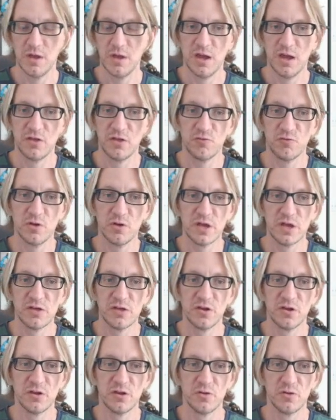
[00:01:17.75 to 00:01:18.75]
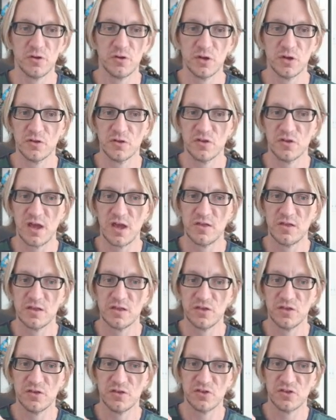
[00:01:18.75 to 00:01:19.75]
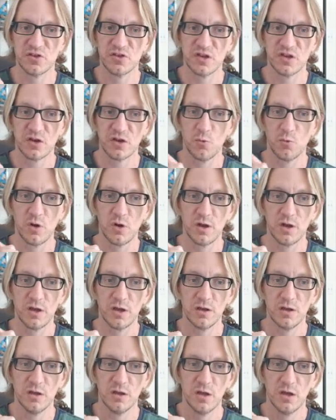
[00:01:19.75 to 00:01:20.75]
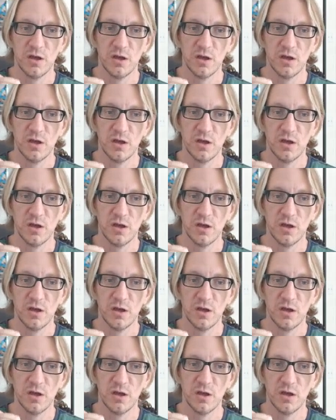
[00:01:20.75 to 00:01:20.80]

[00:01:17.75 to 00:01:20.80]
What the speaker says: It's really easy to do. You can say that this is stick 1